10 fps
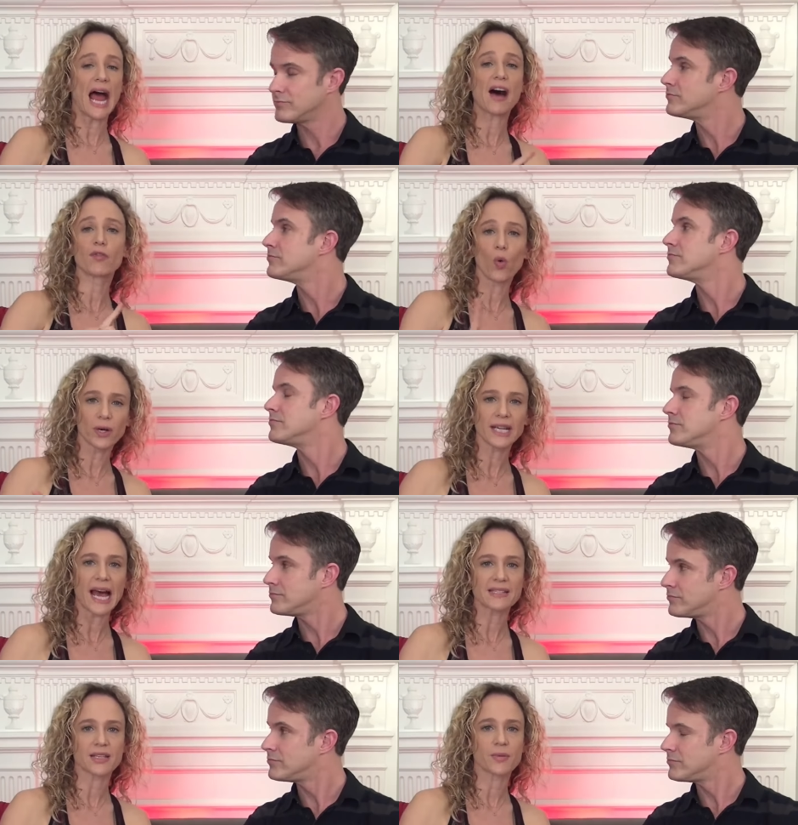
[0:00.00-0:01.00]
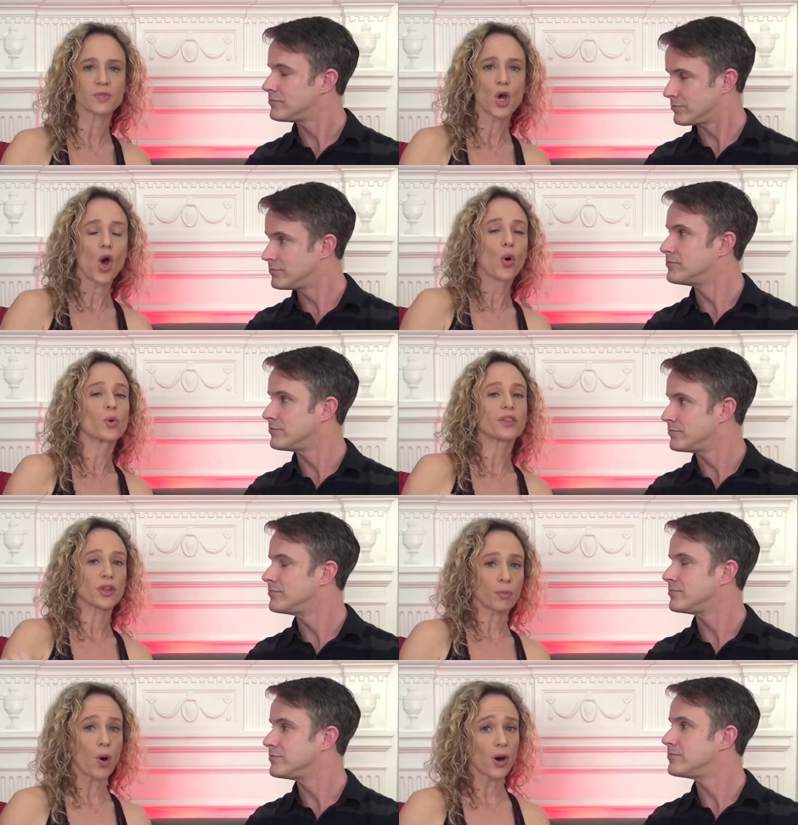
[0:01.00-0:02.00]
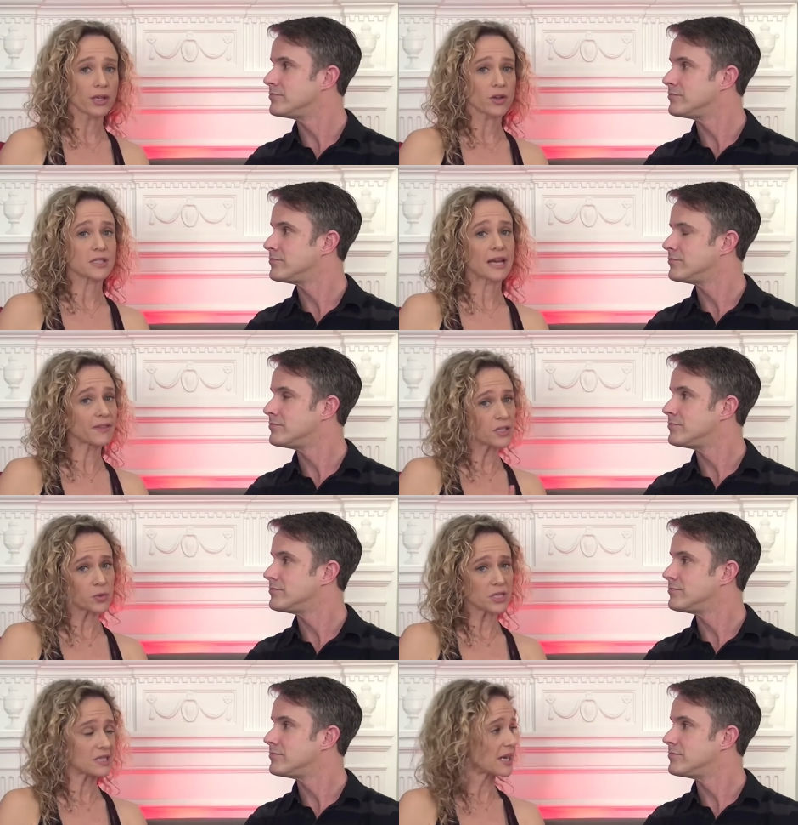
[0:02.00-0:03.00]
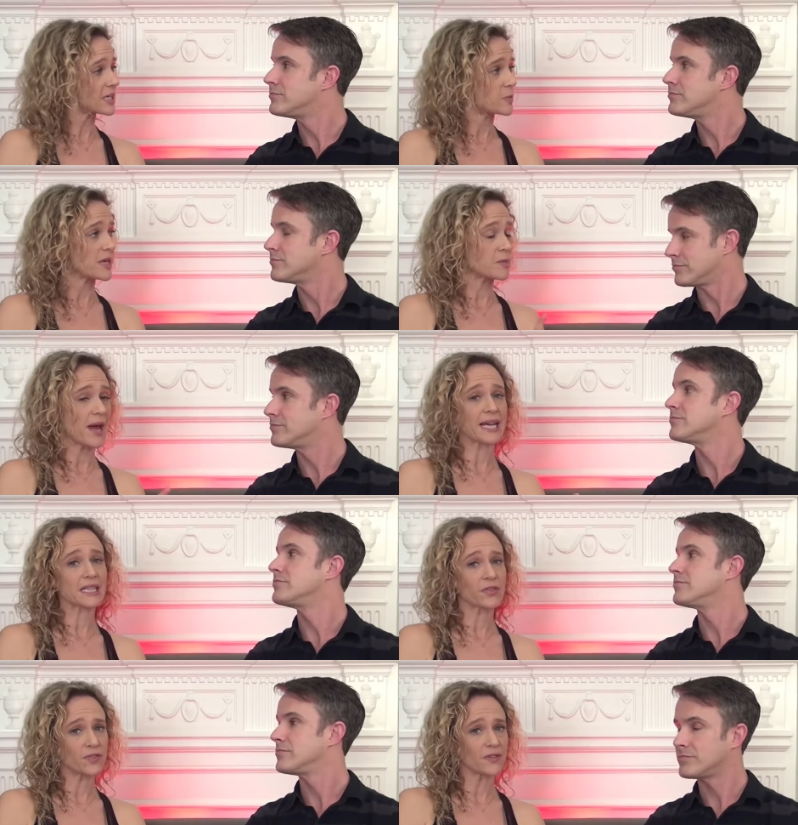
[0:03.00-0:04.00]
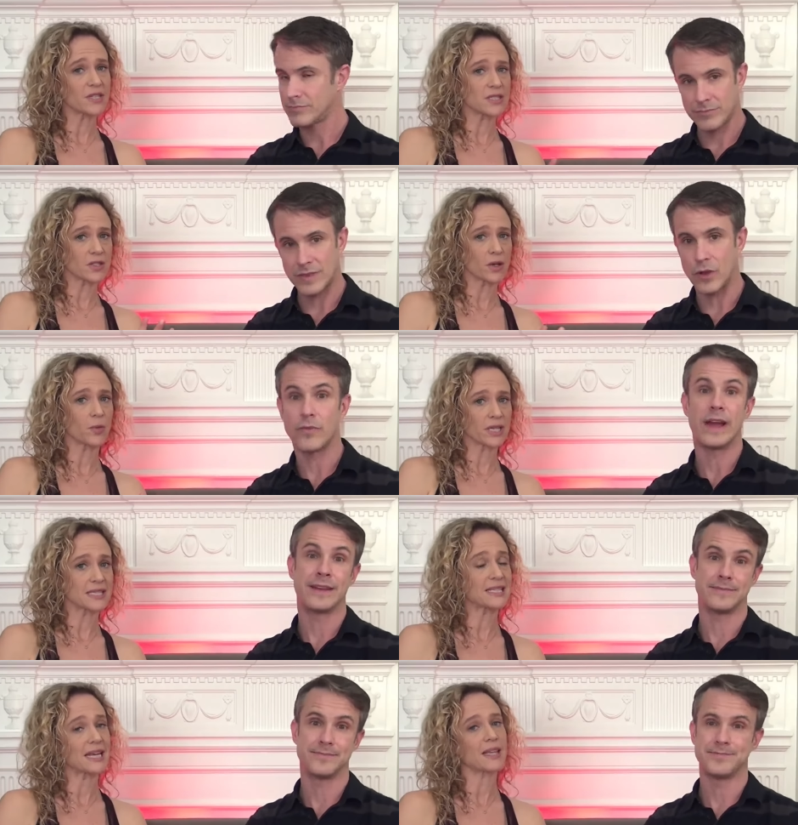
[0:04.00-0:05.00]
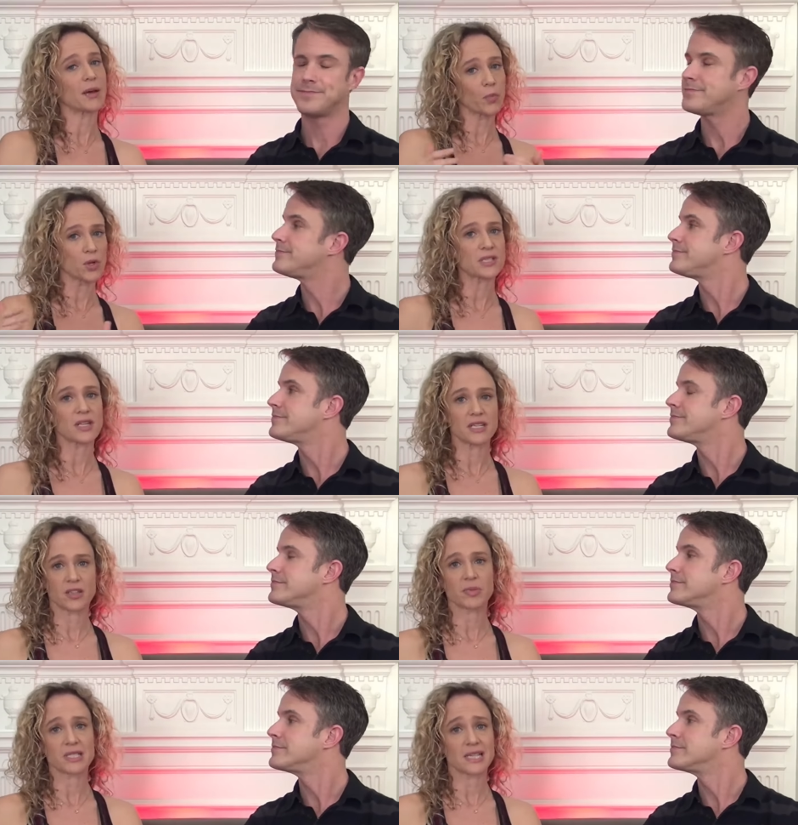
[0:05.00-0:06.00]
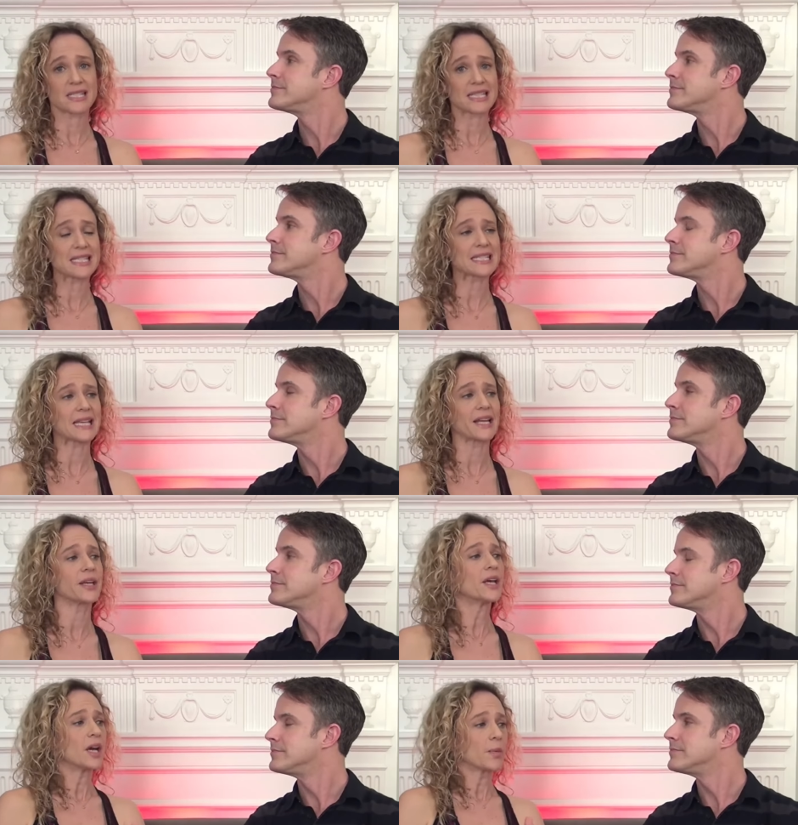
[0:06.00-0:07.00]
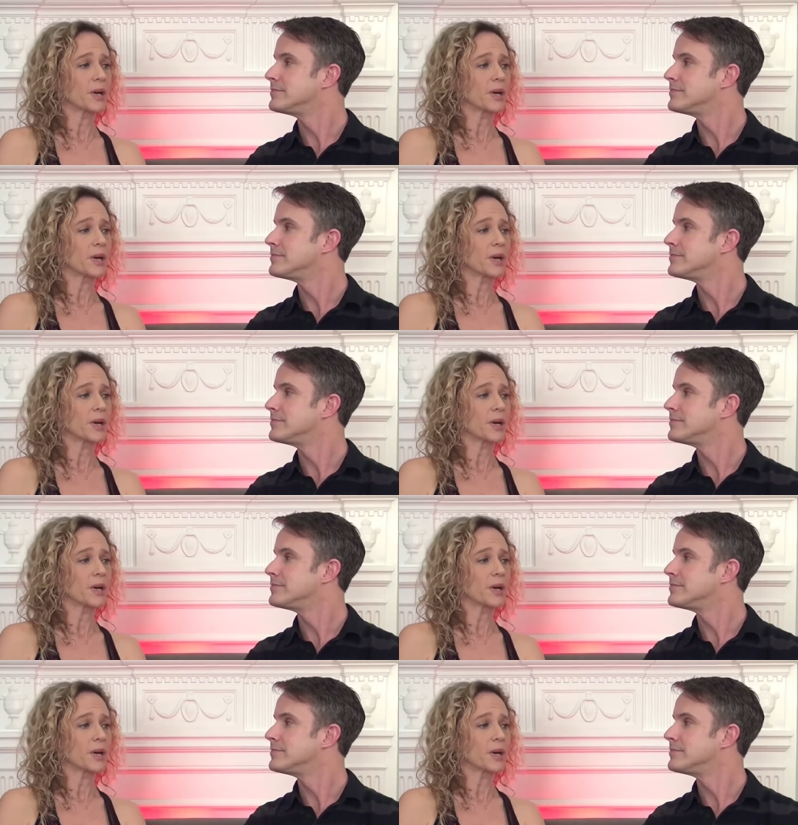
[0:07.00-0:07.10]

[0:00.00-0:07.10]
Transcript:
Speaker 1: to have orgasms with their partners. Now, these were studies based back in the 50s, so I want to say that more studies have been done since then.